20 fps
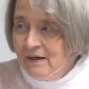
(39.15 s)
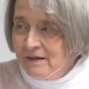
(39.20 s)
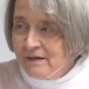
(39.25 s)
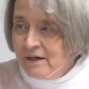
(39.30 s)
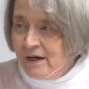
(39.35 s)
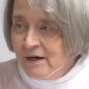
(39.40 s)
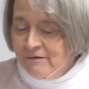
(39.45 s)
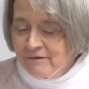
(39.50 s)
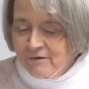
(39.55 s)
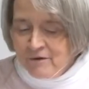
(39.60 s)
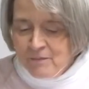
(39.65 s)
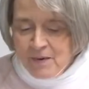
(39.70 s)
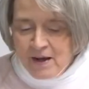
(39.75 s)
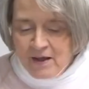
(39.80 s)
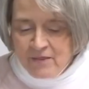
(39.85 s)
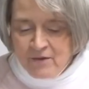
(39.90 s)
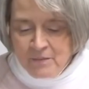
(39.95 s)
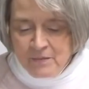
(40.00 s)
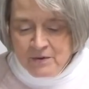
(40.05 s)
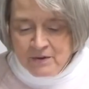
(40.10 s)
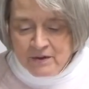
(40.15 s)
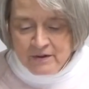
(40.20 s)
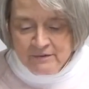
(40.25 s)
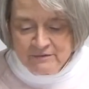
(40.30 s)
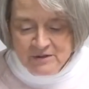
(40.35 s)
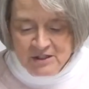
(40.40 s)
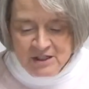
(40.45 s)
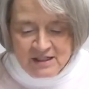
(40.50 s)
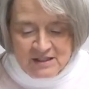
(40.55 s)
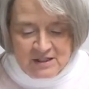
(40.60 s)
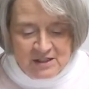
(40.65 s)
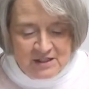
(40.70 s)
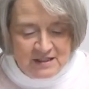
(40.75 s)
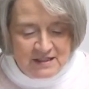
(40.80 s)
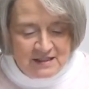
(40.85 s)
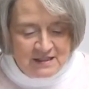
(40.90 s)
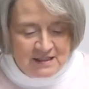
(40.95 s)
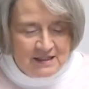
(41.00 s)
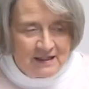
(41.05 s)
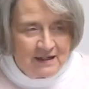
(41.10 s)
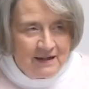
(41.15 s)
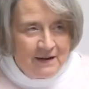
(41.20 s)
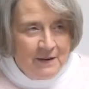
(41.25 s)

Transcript: covered by the book of Judges.